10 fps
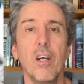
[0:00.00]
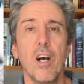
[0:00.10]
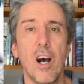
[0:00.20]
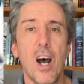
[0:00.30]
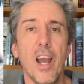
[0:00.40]

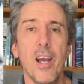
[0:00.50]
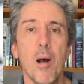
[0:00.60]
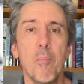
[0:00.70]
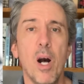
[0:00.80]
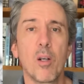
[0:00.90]
Hi, I'm
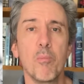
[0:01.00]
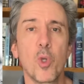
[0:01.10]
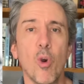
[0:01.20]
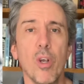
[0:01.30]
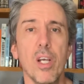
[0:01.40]
Malcolm
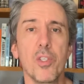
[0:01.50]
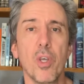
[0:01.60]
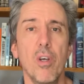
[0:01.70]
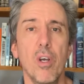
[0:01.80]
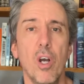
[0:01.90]
Torres,
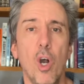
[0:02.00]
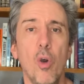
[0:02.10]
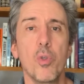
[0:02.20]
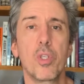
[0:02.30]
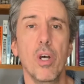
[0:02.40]

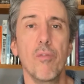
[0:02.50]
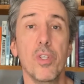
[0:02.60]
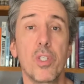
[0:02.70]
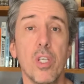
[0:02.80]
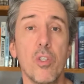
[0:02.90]
host of the
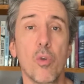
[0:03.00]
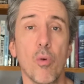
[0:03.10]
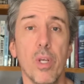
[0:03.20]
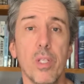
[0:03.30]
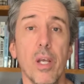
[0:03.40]
Sea
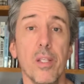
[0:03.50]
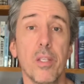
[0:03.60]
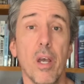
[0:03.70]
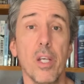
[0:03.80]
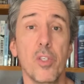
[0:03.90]
Stories and
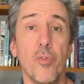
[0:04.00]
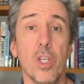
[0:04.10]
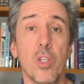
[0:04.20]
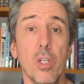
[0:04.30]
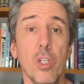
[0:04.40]
Science
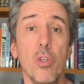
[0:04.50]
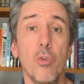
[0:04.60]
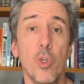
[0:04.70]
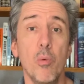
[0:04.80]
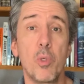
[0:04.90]
Fiction
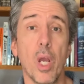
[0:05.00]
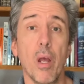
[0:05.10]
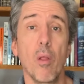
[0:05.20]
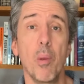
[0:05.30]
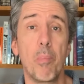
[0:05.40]
YouTube
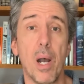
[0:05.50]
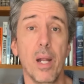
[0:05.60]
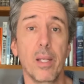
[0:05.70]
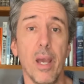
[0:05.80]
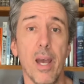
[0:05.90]
channel and
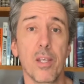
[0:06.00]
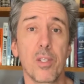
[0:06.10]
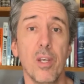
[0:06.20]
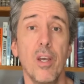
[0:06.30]
podcast.